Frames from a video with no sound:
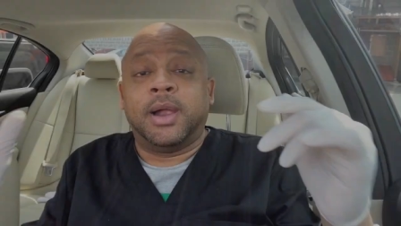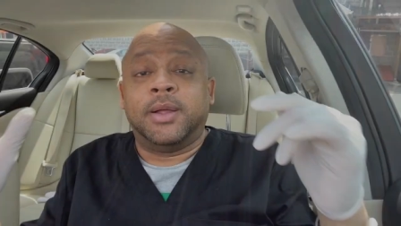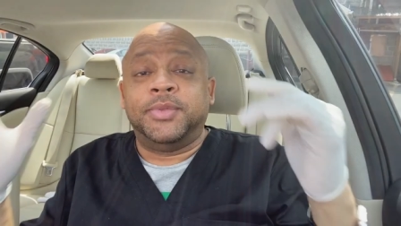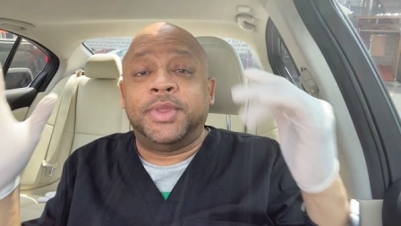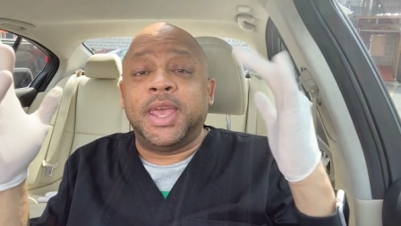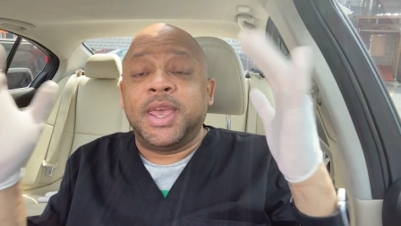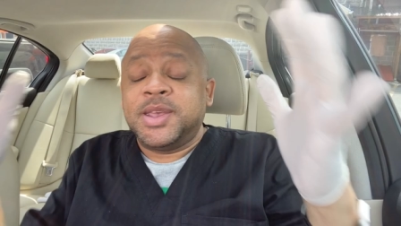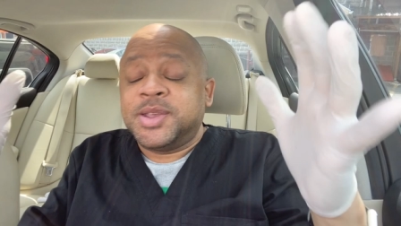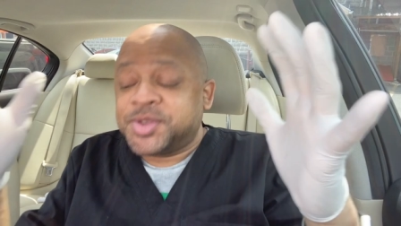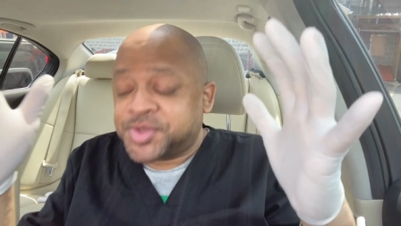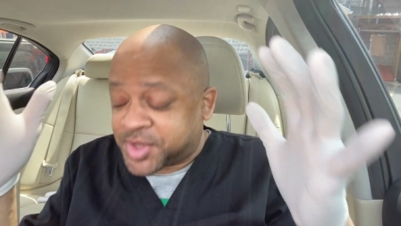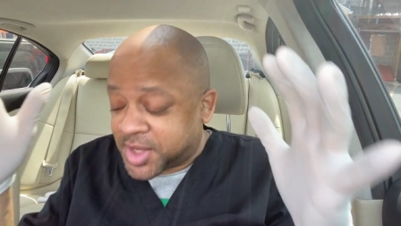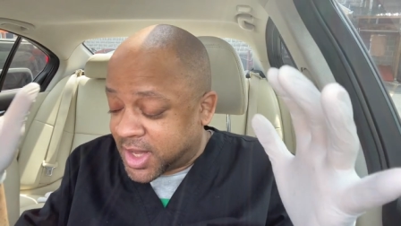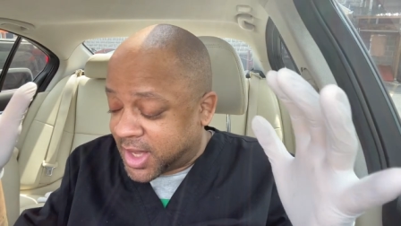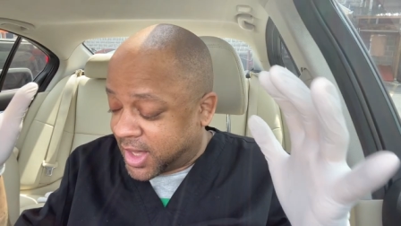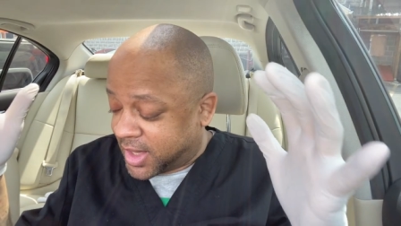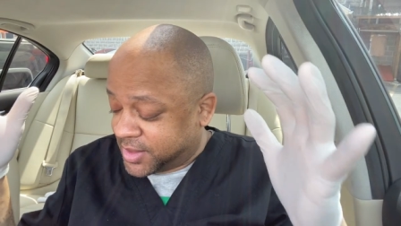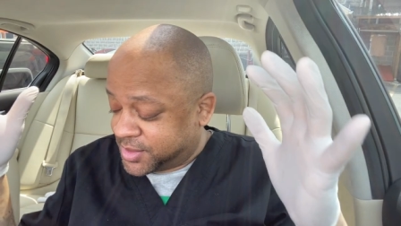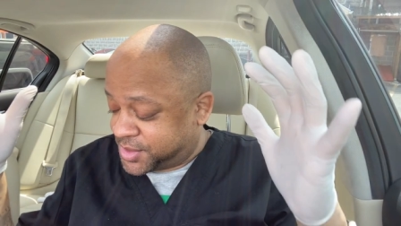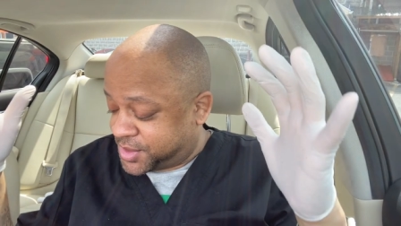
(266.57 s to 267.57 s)
These
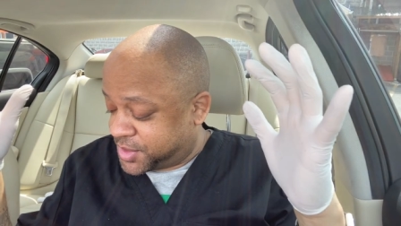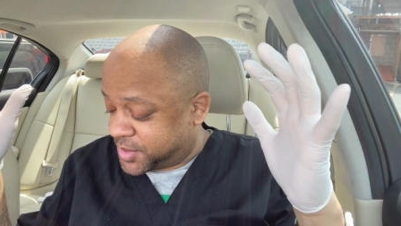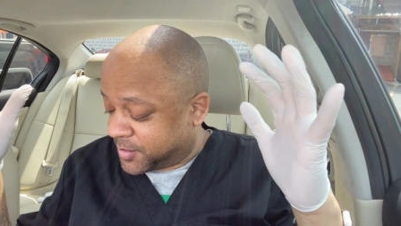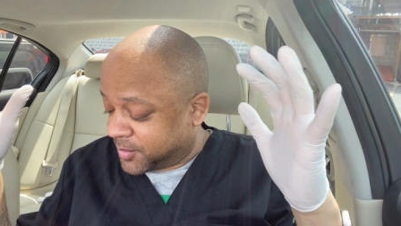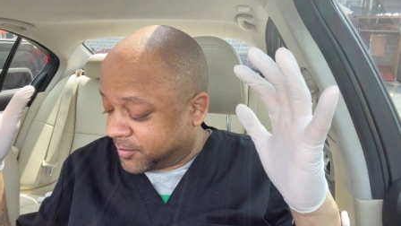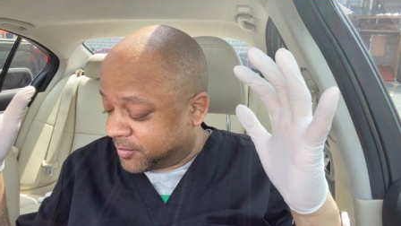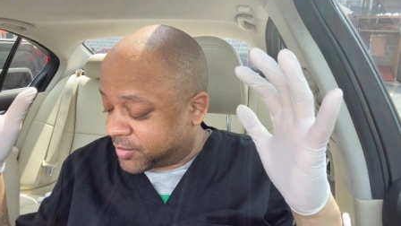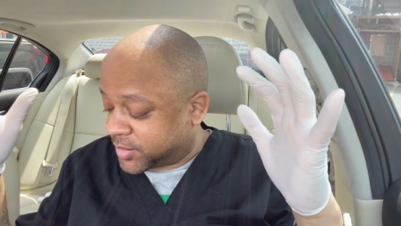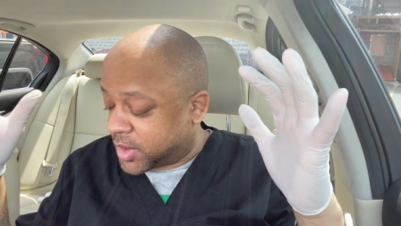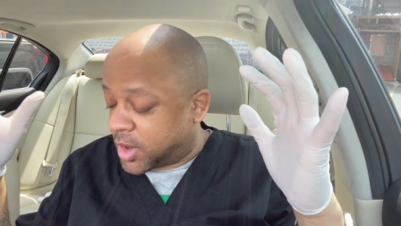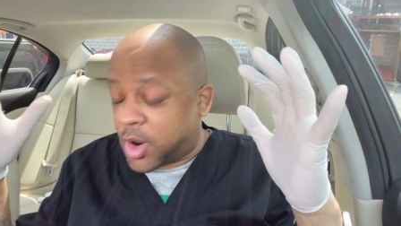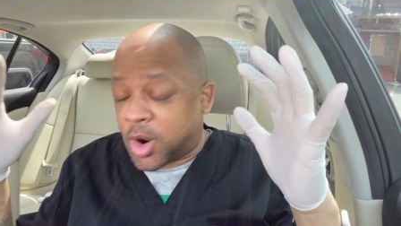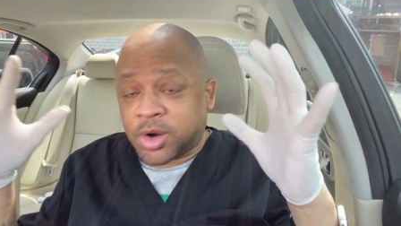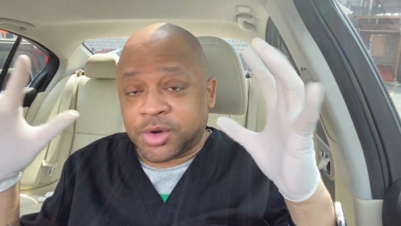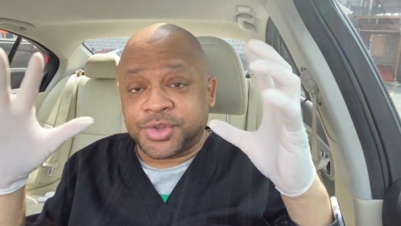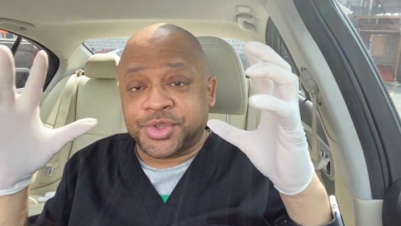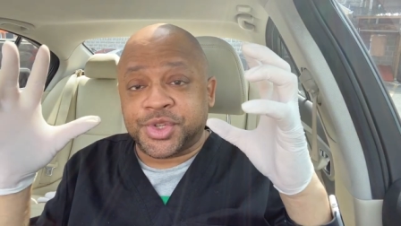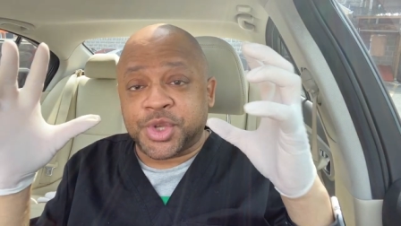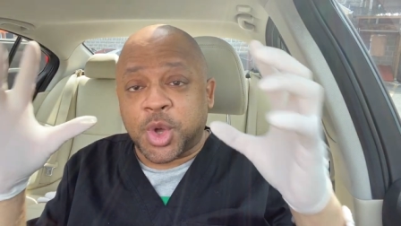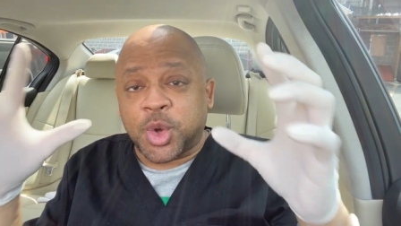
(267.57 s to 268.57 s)
things
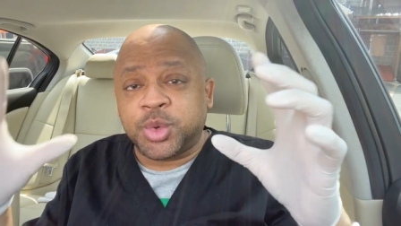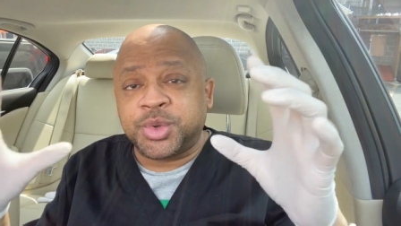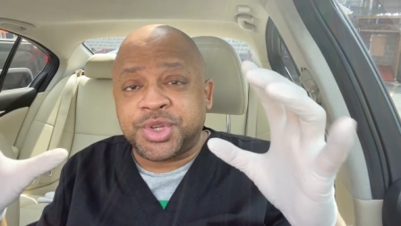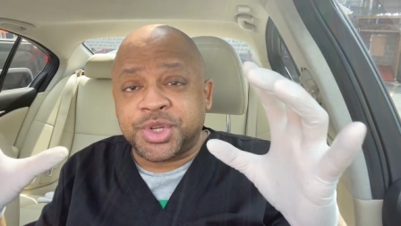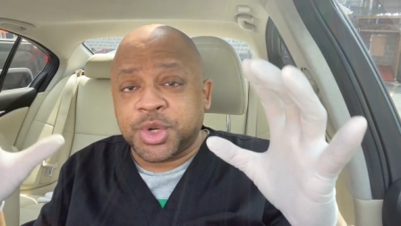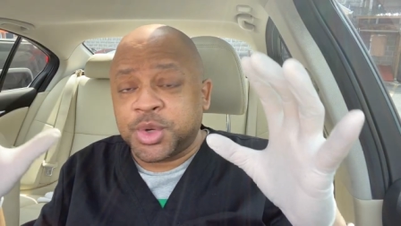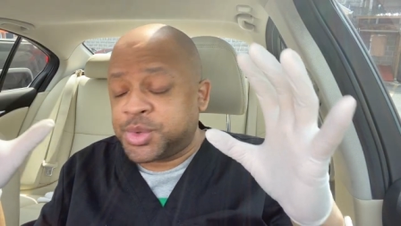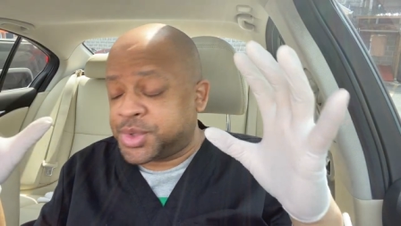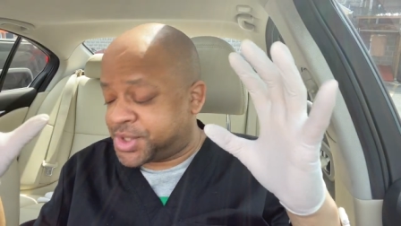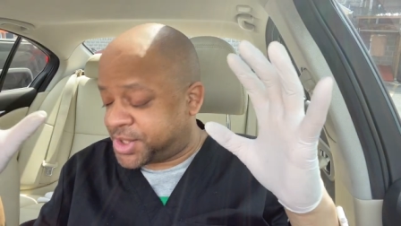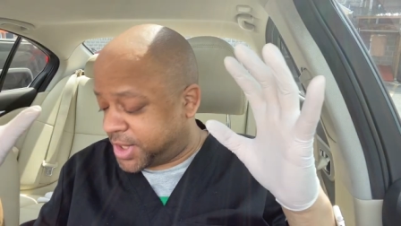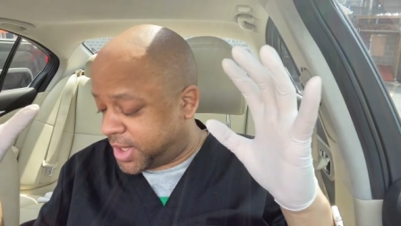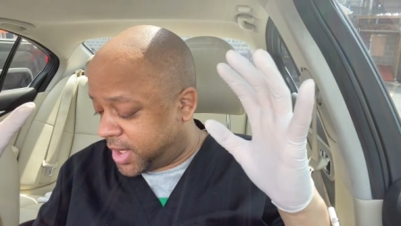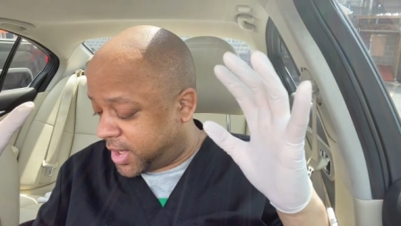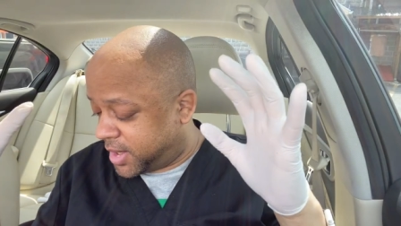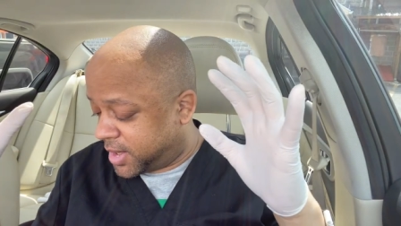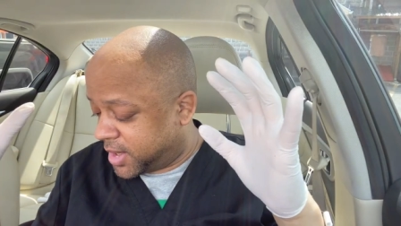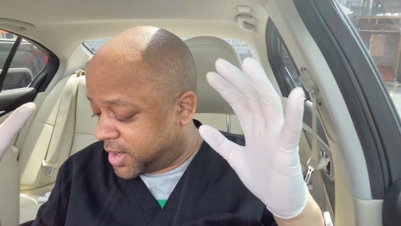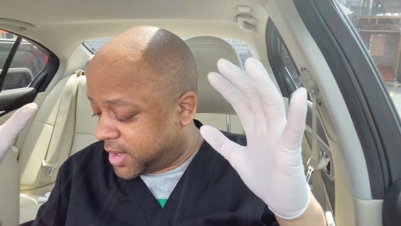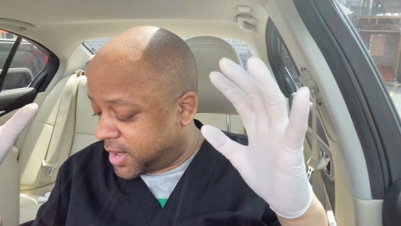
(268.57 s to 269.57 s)
are so
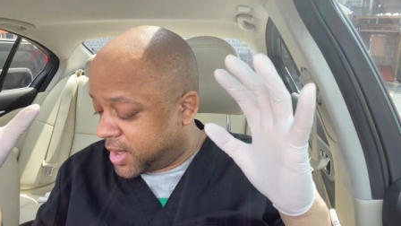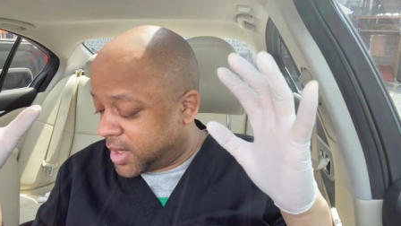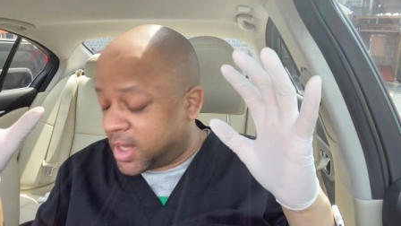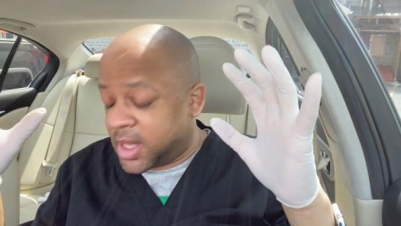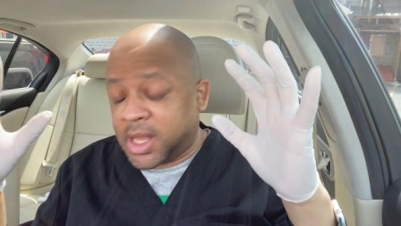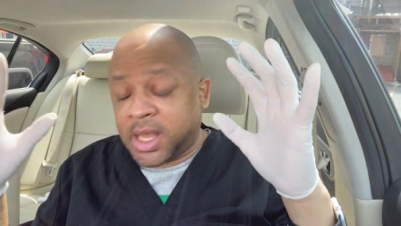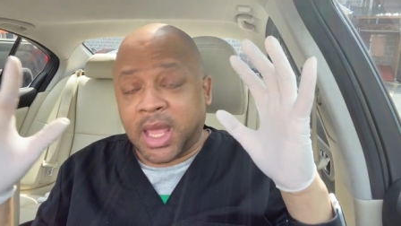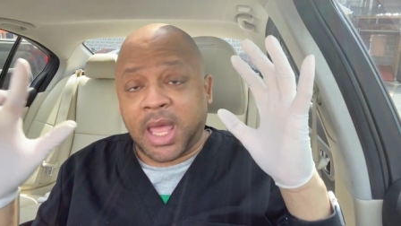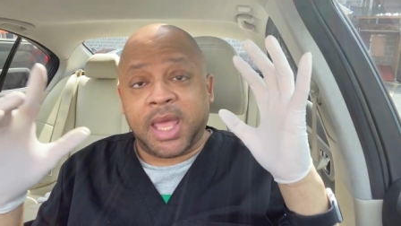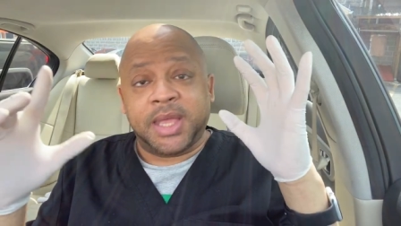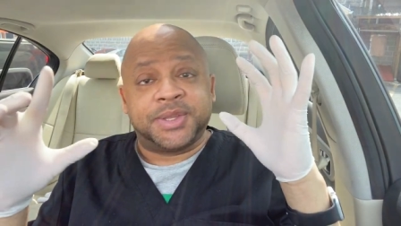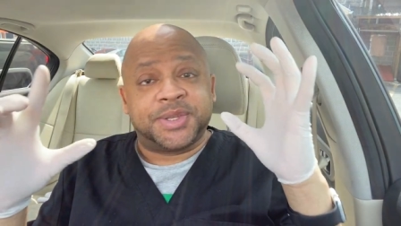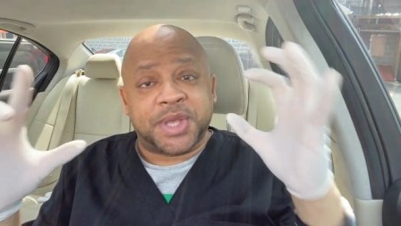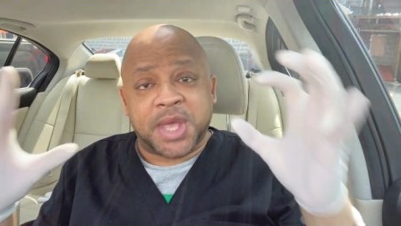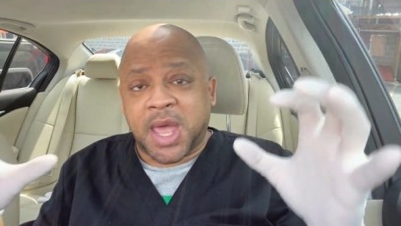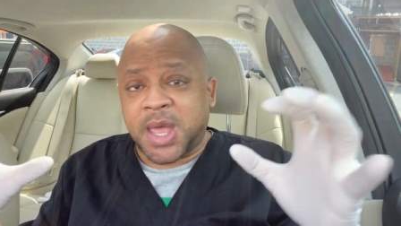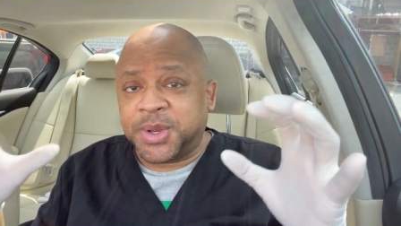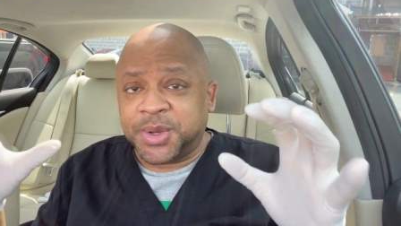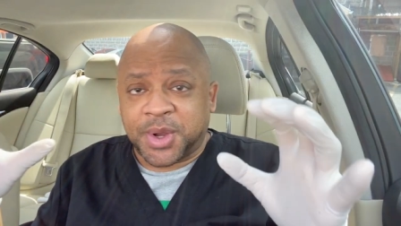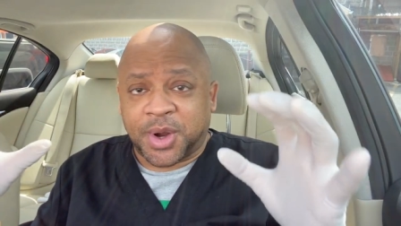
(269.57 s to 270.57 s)
juicy and
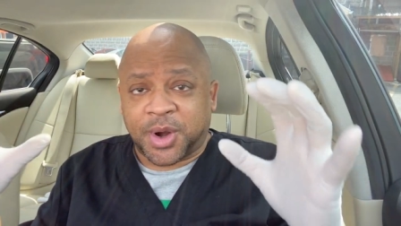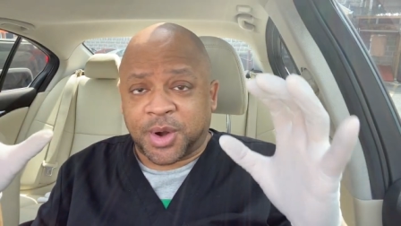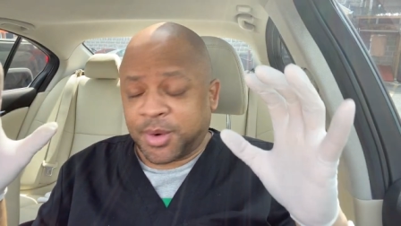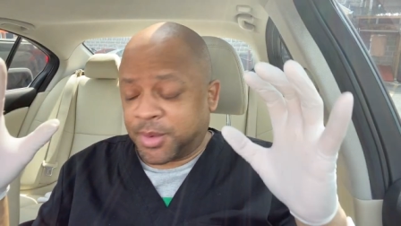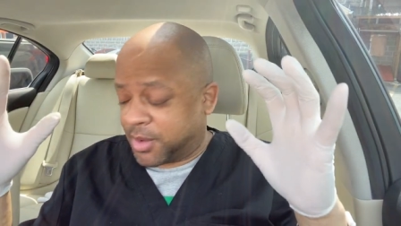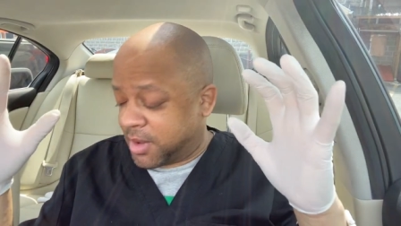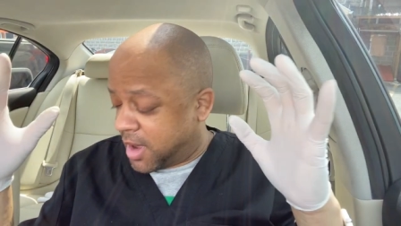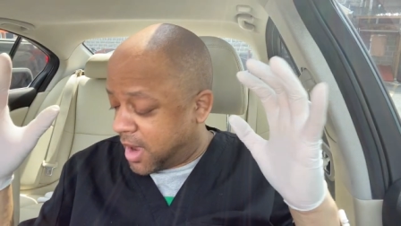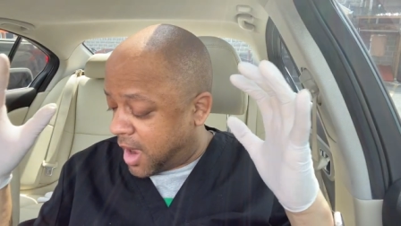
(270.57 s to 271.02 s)
tender.